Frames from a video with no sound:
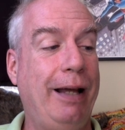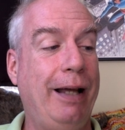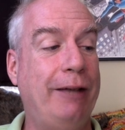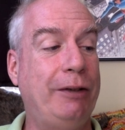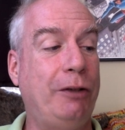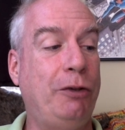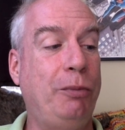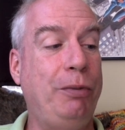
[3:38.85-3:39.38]
has
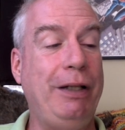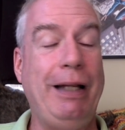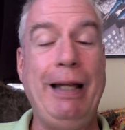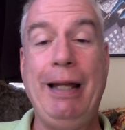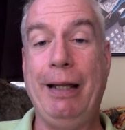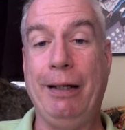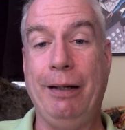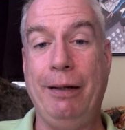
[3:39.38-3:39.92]
got to be
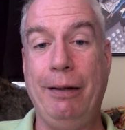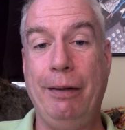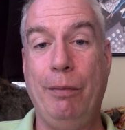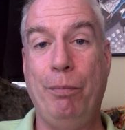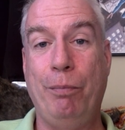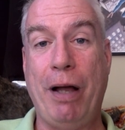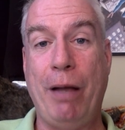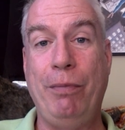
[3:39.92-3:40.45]
in
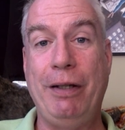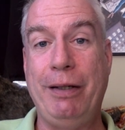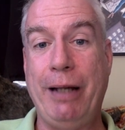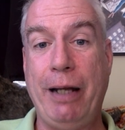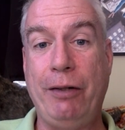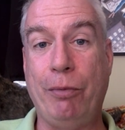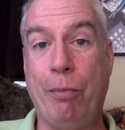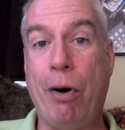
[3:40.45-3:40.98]
by
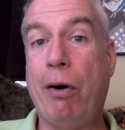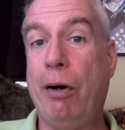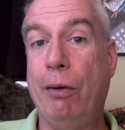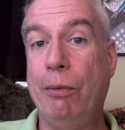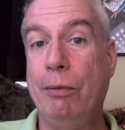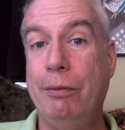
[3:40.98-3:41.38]
midday tomorrow.